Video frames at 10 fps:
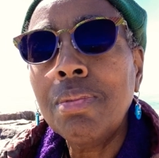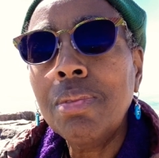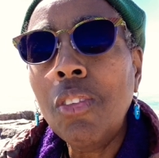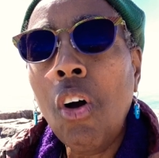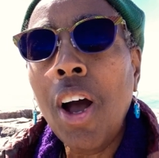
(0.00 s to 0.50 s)

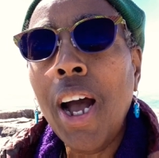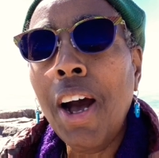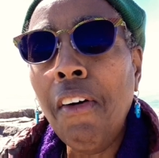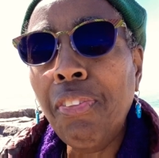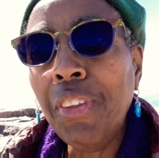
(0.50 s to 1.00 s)
are
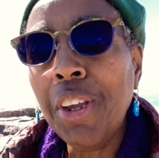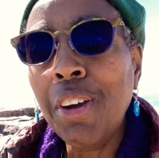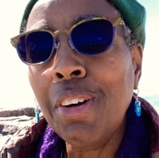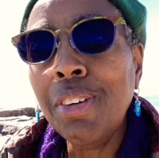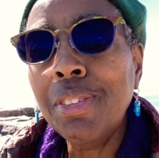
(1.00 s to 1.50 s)
out
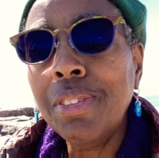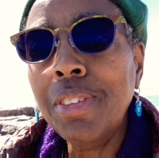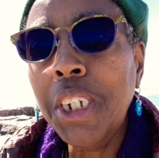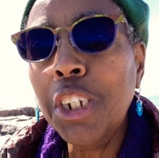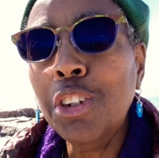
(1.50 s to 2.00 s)
there
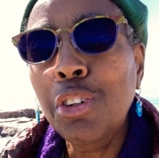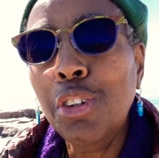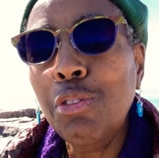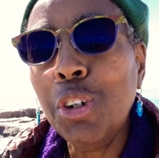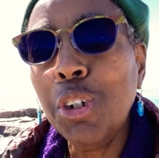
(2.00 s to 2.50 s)
in the
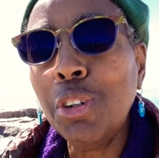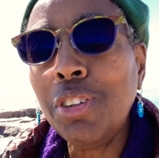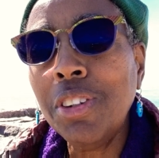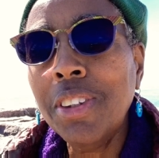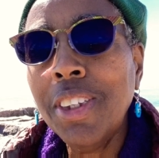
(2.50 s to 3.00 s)

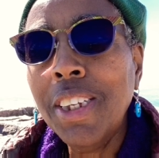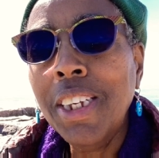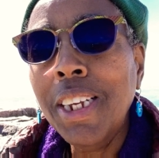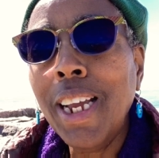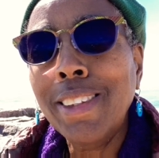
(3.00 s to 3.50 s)
universe,
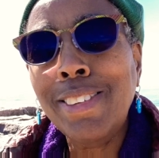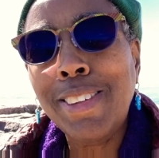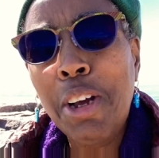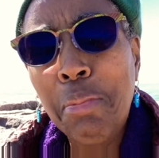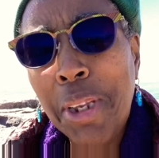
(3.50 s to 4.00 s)
and
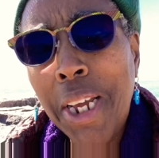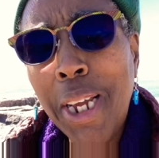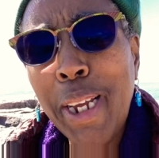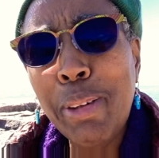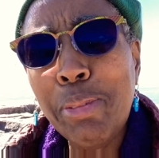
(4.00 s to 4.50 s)

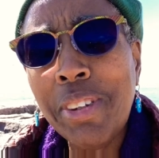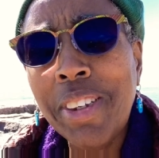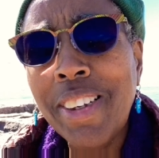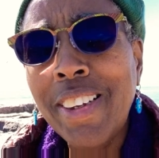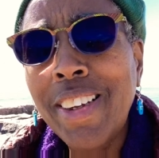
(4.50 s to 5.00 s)
sometimes
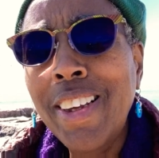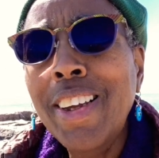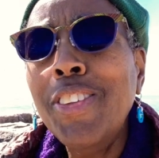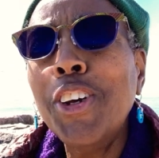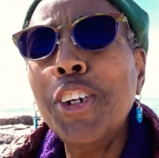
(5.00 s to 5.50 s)

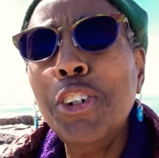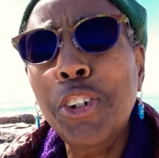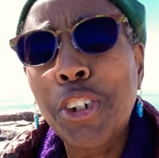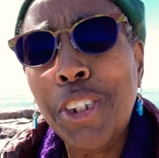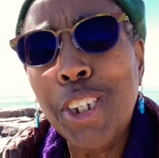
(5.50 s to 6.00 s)
the
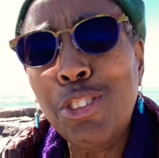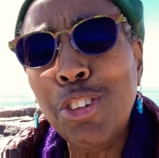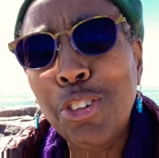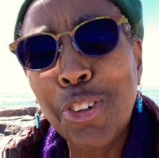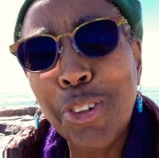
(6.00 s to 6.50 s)
good that
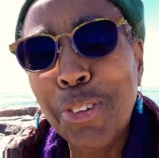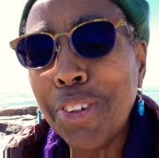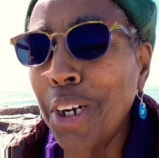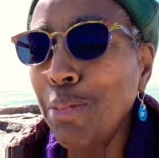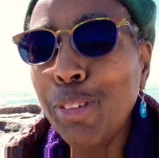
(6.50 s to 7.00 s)
you do
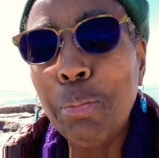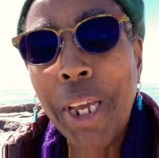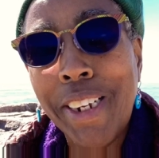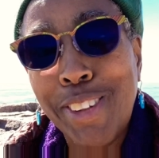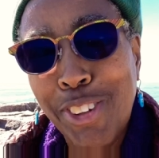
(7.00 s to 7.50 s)
comes
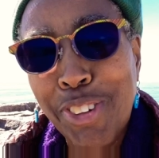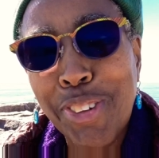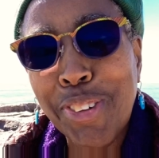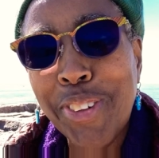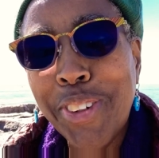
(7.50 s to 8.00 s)
back to
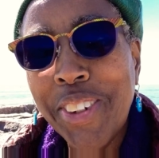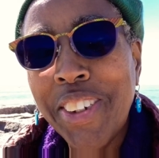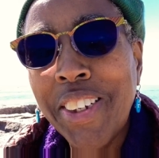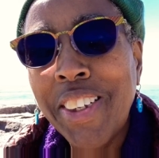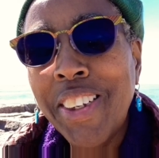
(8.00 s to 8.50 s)
you
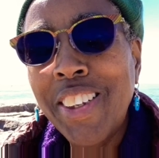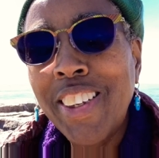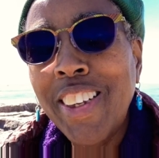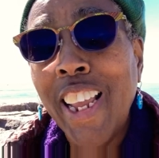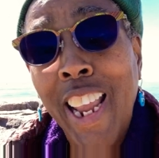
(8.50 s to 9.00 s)

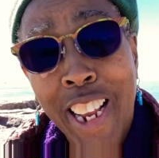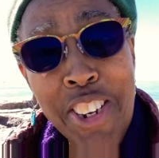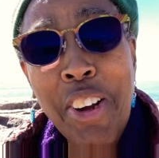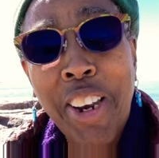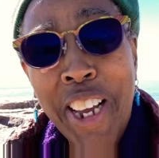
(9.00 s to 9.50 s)
in
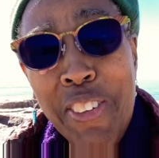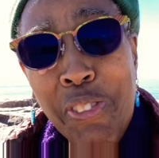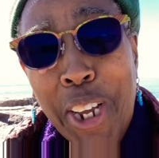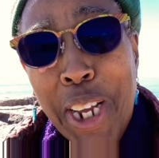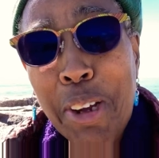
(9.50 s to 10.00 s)
your
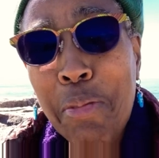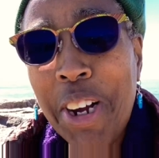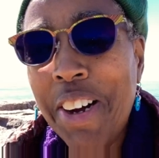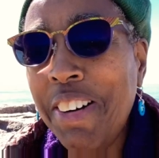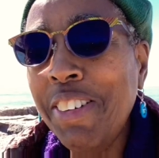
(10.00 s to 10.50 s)
lifetime,
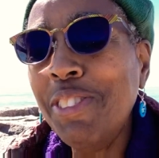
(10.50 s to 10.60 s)
y'all.